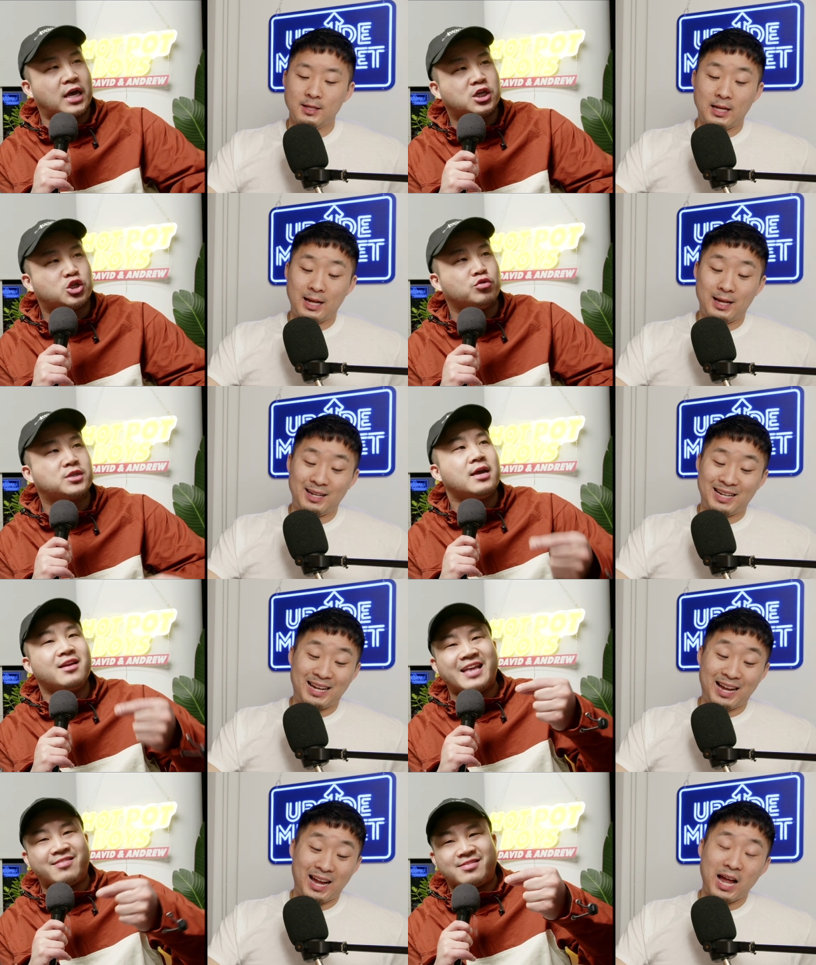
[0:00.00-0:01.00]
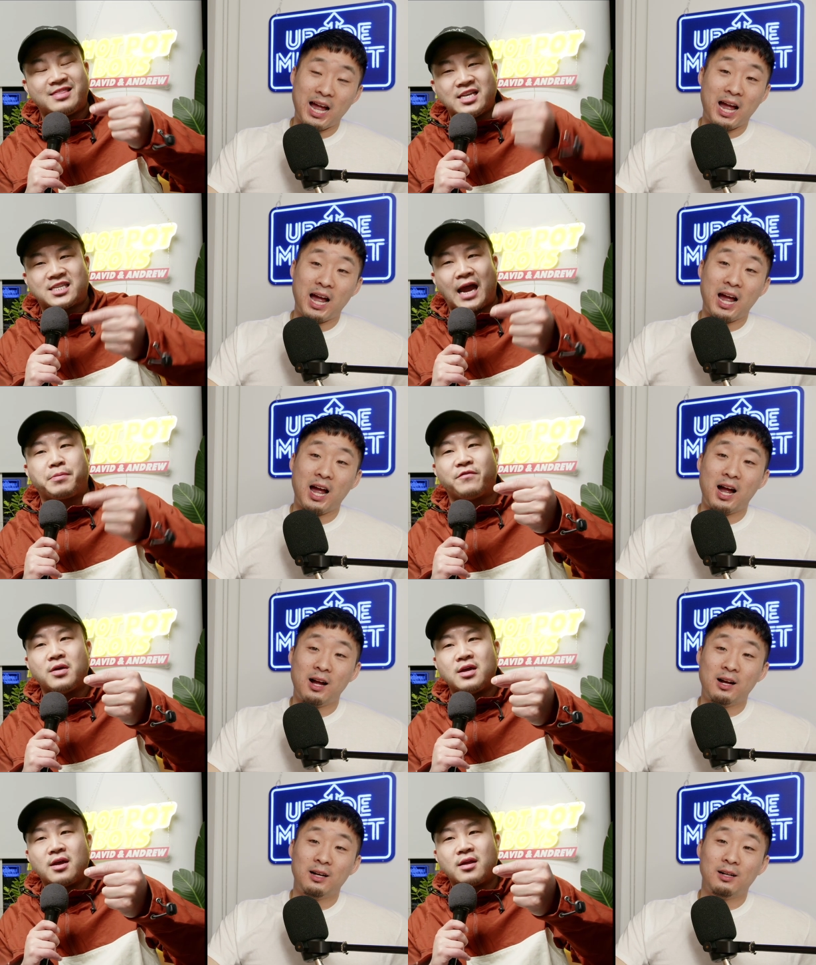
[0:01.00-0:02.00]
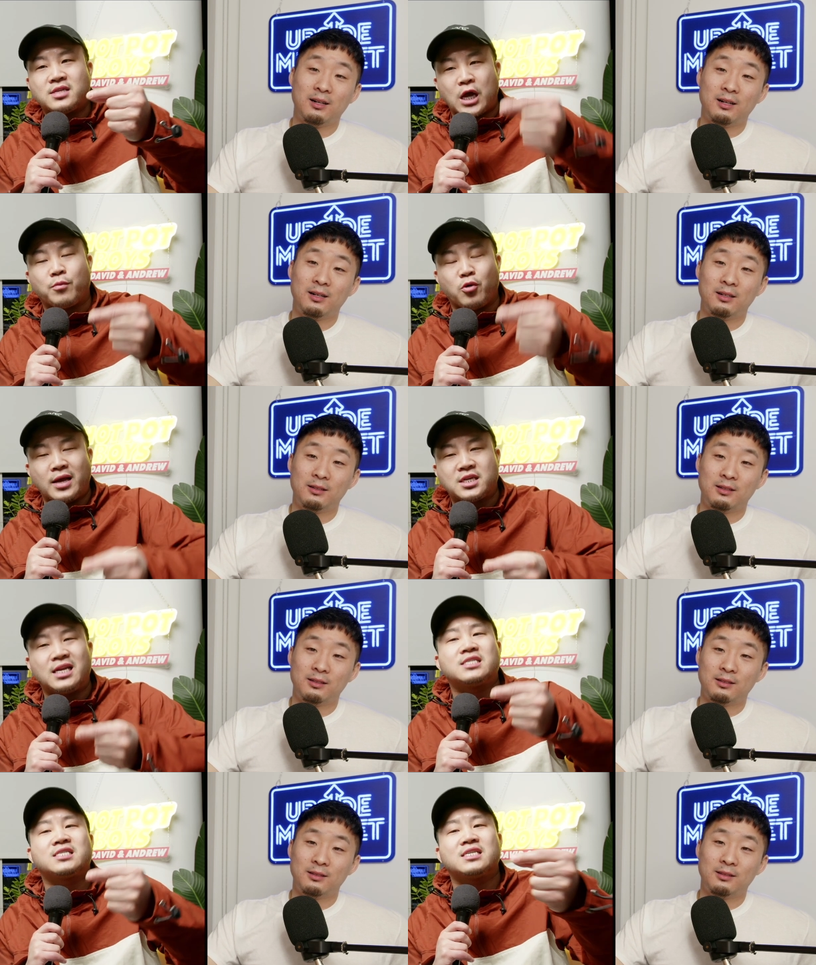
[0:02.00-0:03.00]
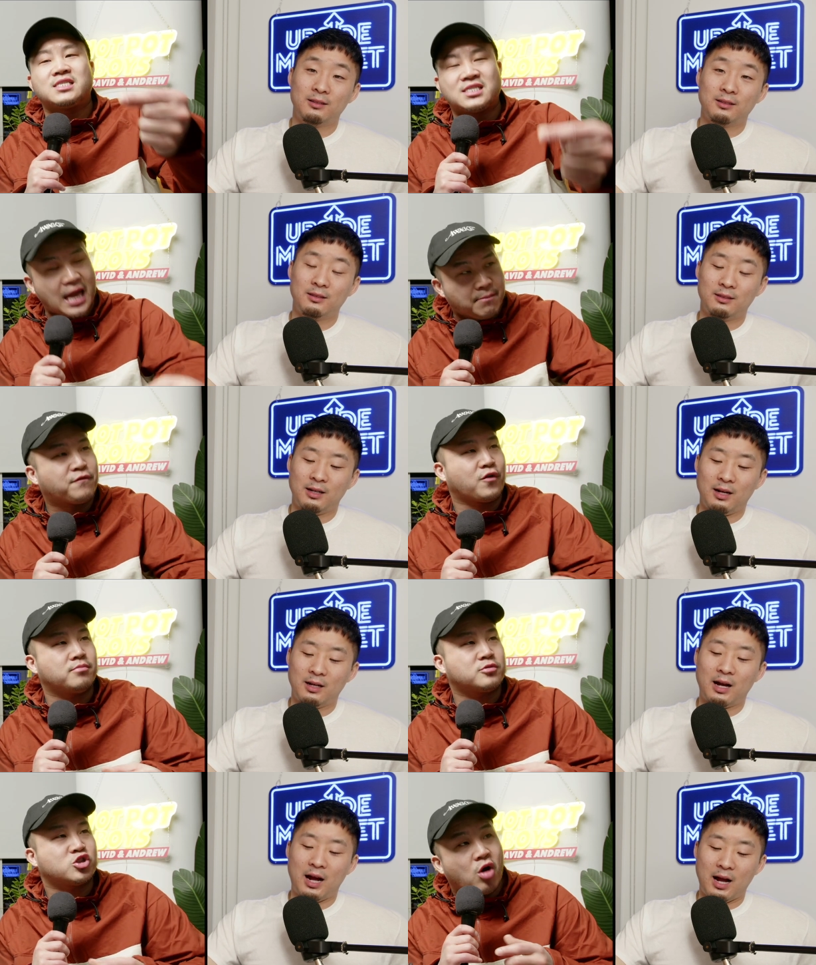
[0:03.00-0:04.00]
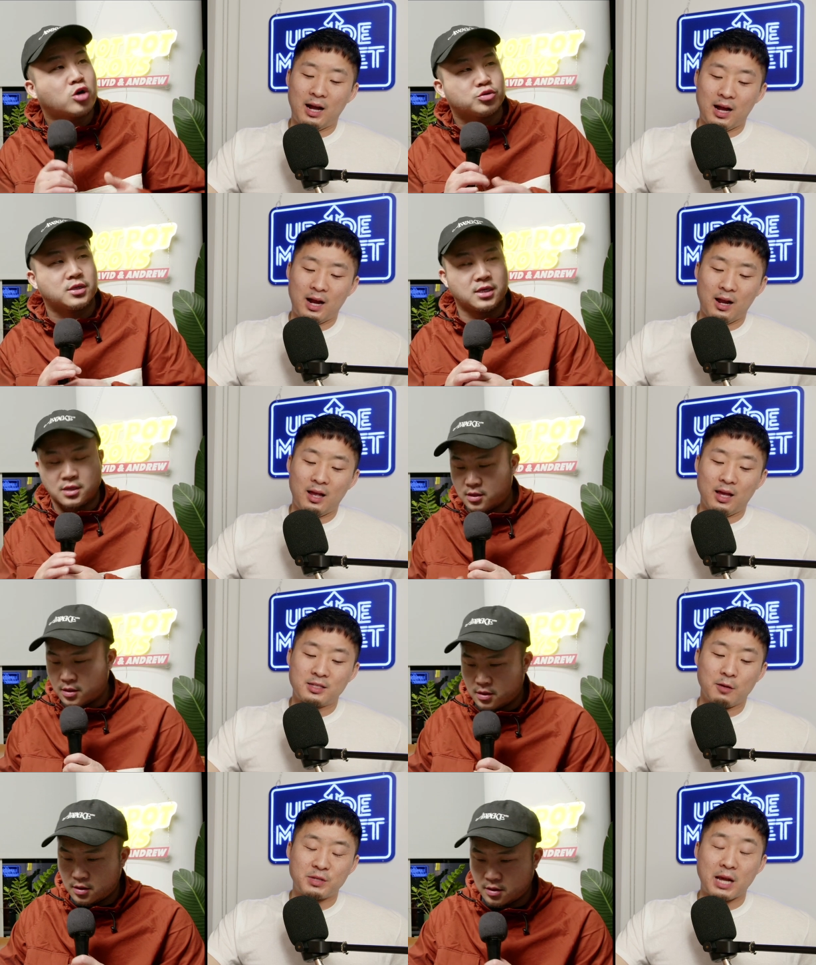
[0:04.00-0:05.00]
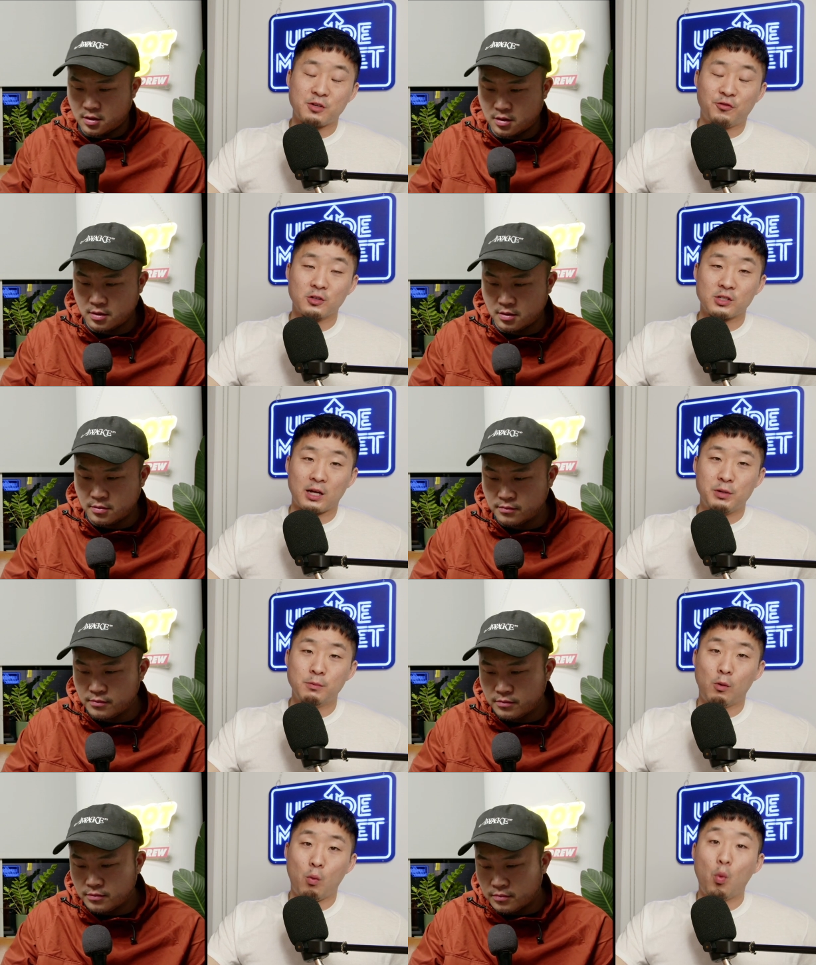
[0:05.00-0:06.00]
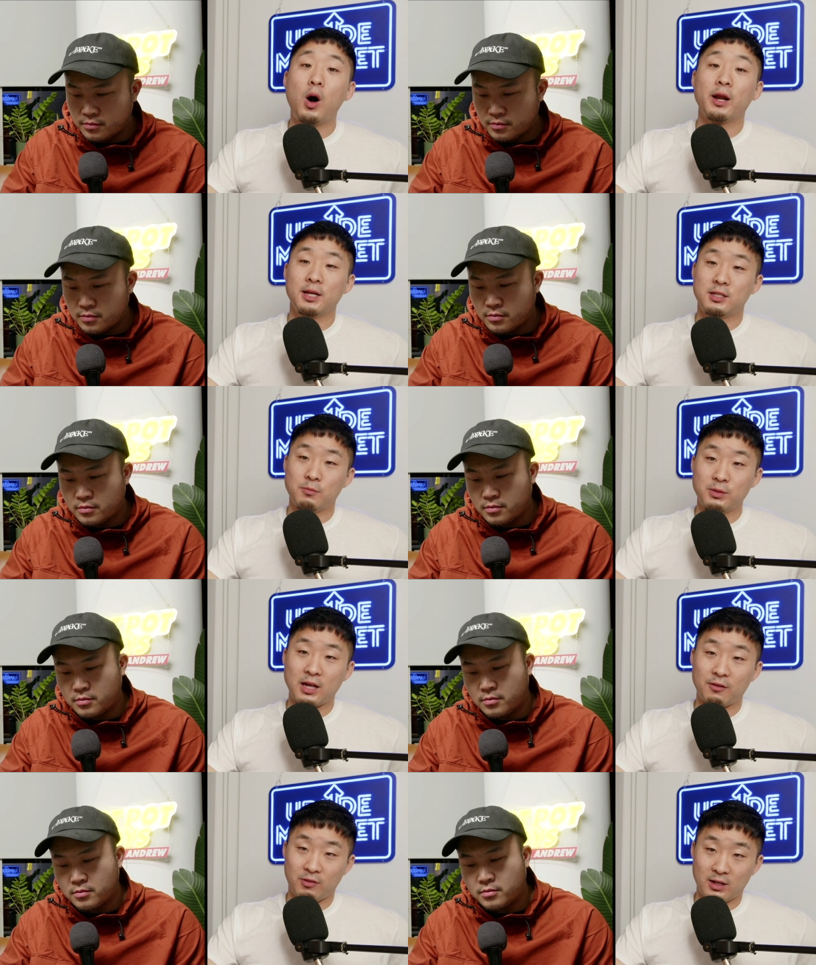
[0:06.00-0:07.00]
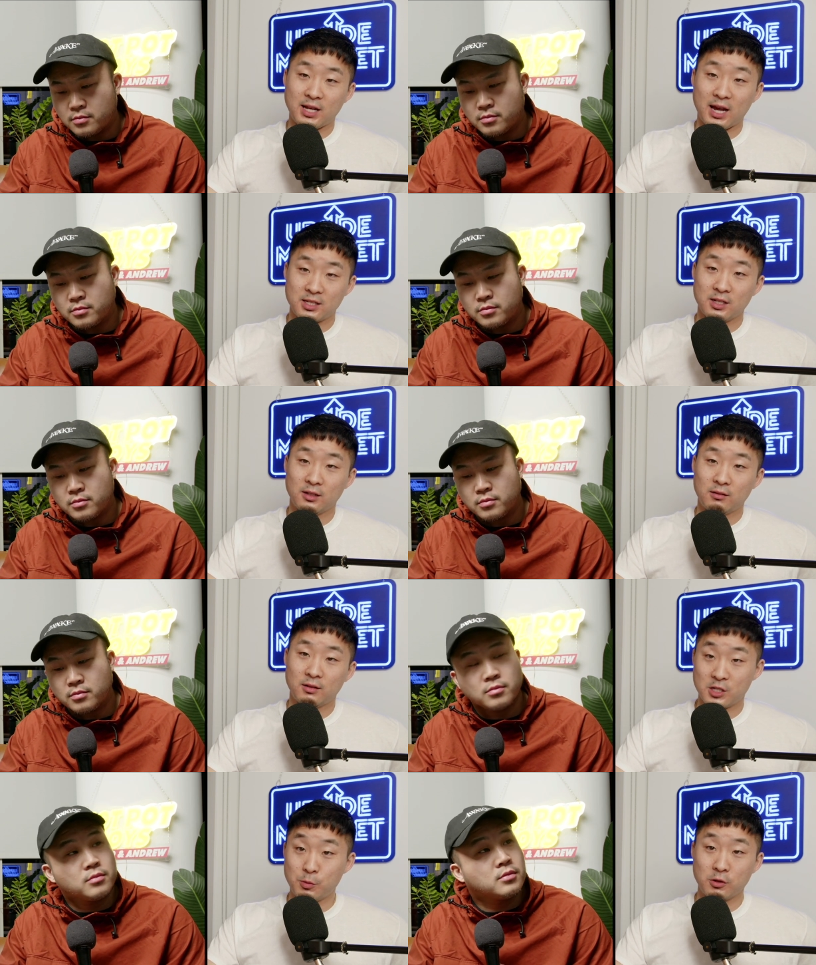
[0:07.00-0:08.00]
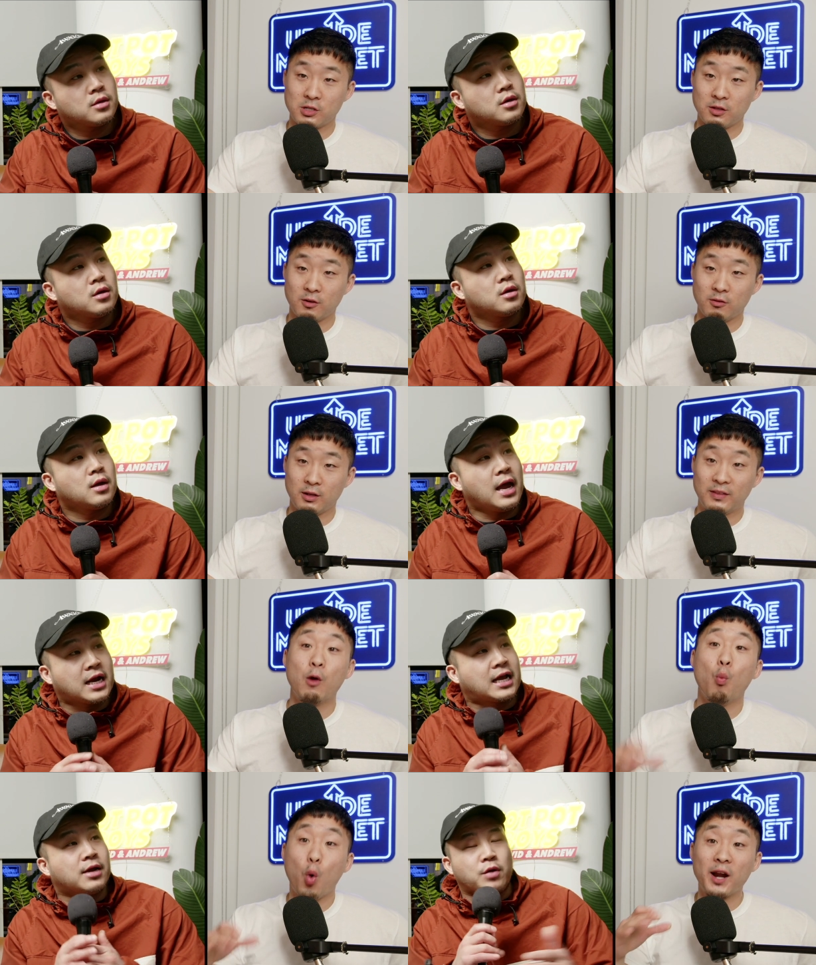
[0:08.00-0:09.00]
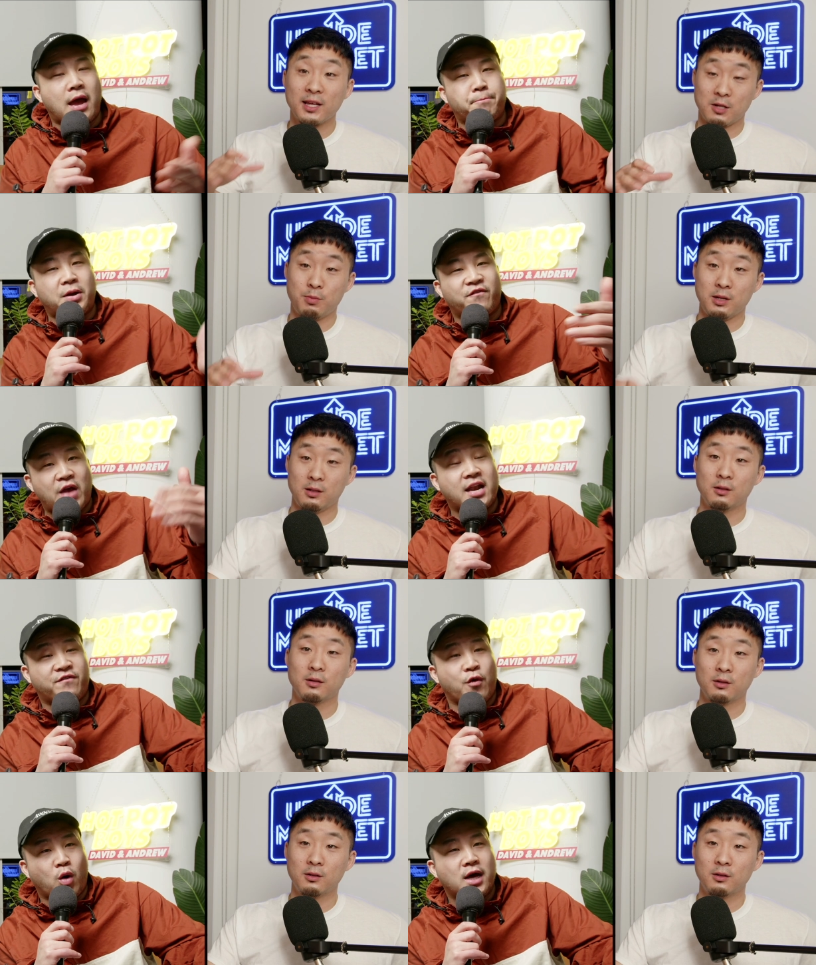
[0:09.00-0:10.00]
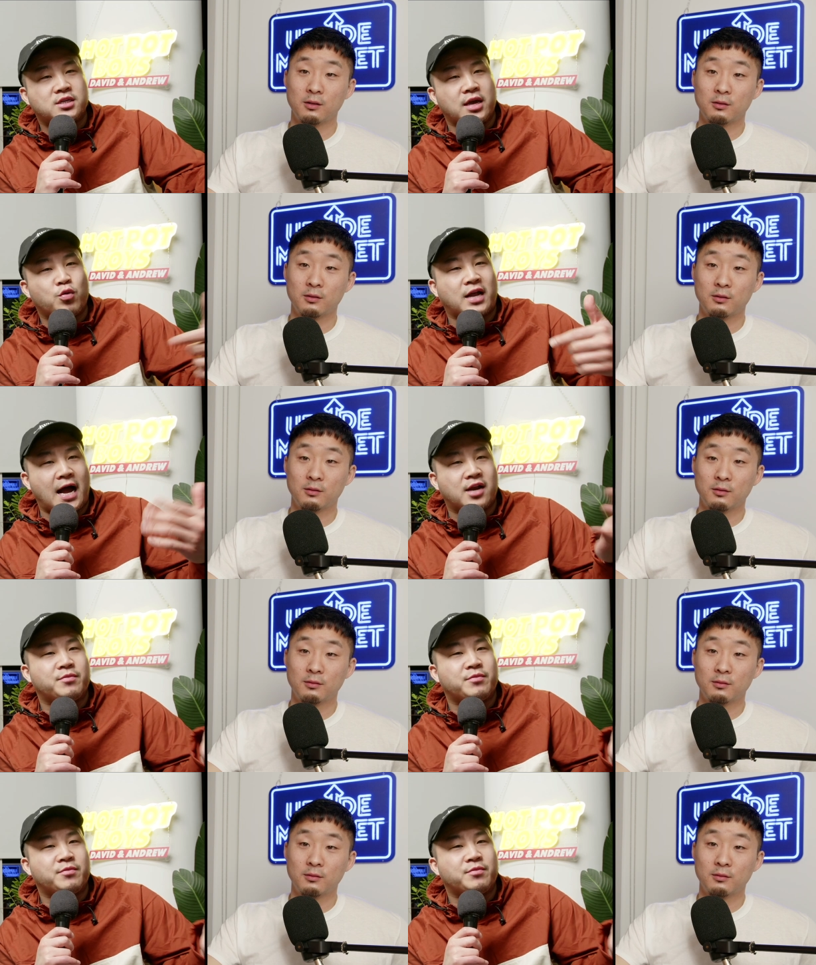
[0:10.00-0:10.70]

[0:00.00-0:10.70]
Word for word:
Speaker 1: issues that these type of terrible incidents stem from structurally? And
Speaker 2: sometimes it feels like people want it to be that fantastic conspiracy theory.
Speaker 1: They and it want of, it to but be. If, and if it was, it would kind of